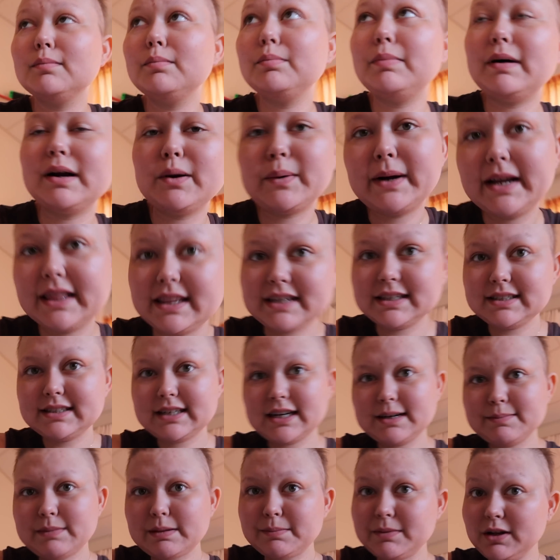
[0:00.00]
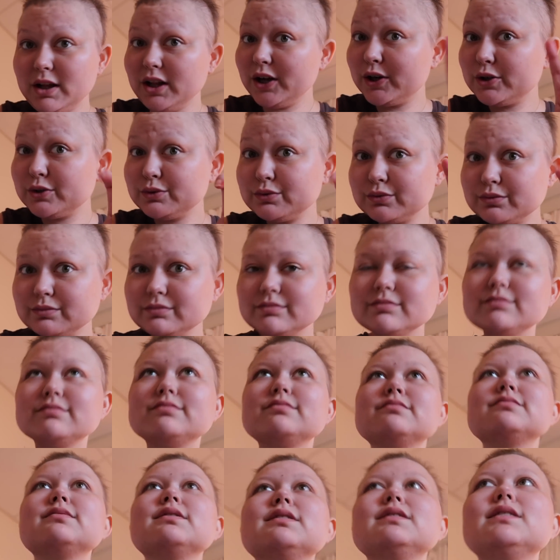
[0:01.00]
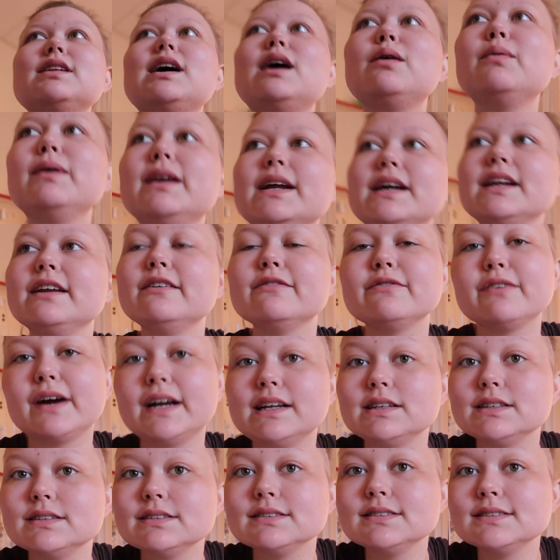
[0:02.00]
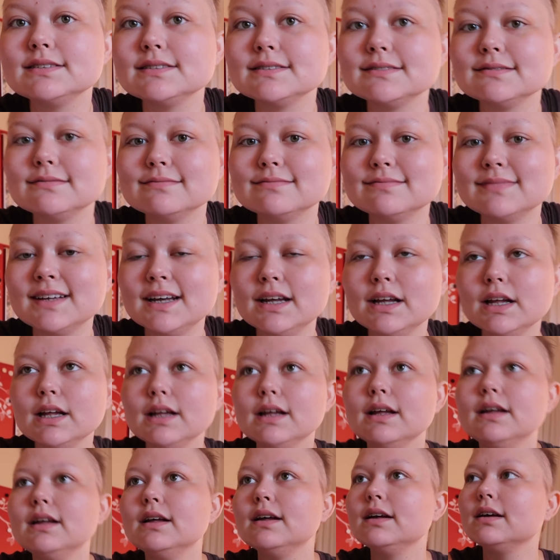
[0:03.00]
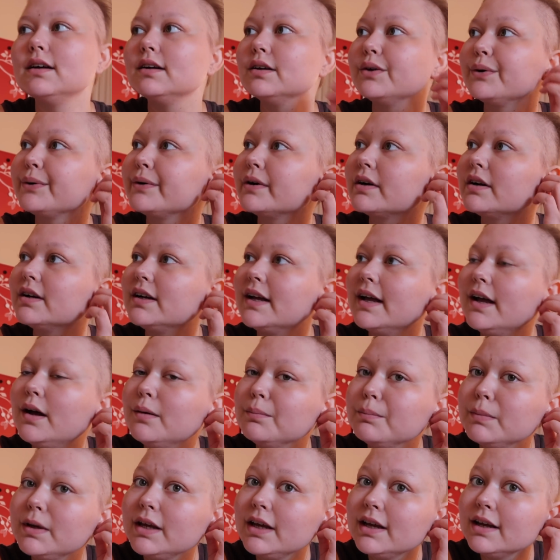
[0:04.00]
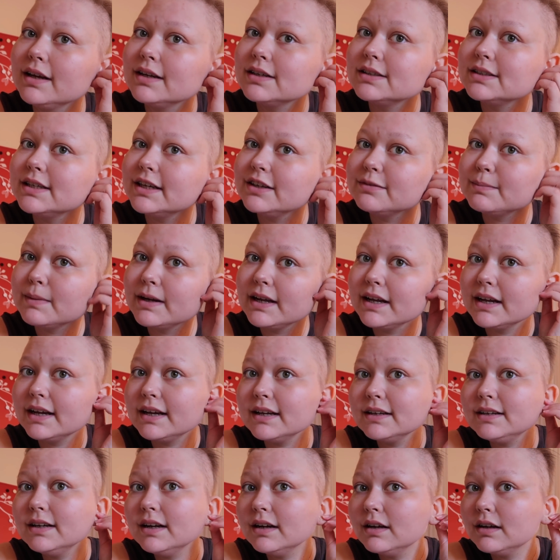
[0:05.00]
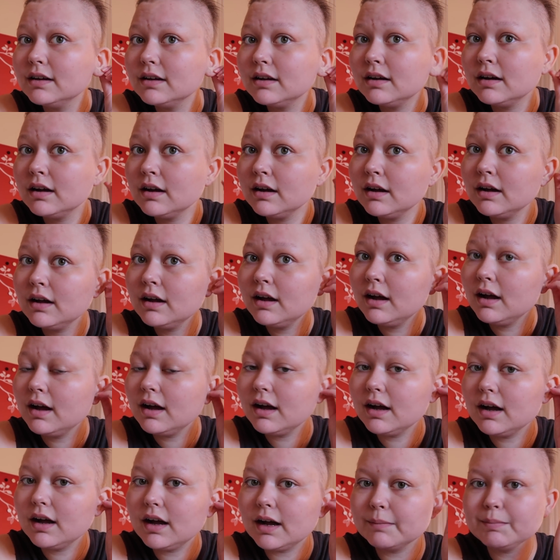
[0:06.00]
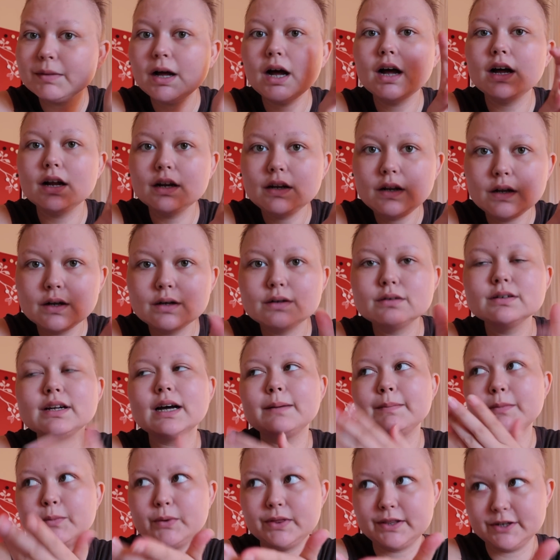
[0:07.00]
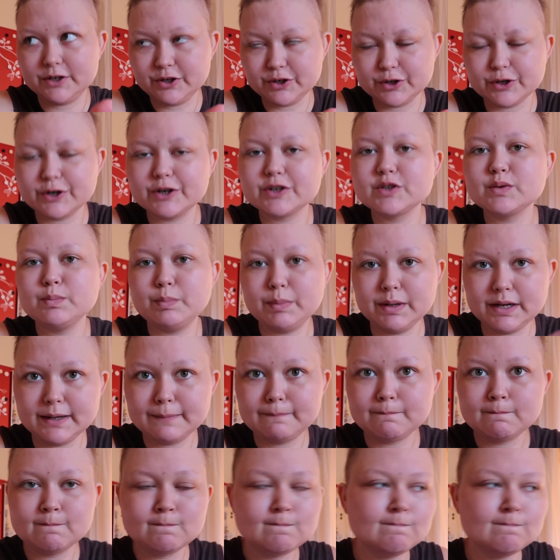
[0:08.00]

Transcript: By the way, this time I'm alone, not with any friends who are gonna help me shave my head. I'm not alone, I'm with a nurse, but